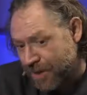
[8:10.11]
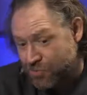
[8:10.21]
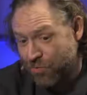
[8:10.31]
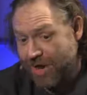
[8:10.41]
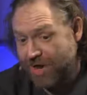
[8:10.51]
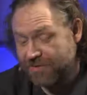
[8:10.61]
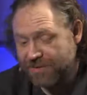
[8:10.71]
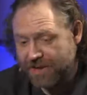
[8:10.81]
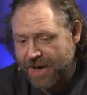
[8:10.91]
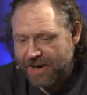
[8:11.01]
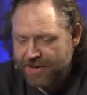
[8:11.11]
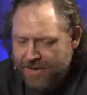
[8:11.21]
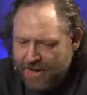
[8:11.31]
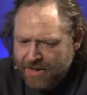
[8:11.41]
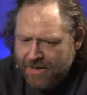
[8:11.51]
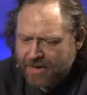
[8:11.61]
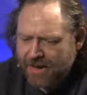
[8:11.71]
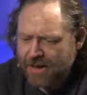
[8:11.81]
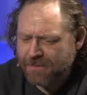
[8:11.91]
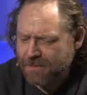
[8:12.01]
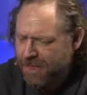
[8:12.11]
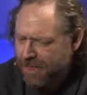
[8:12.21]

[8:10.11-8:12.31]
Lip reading: is waiting for the day that he can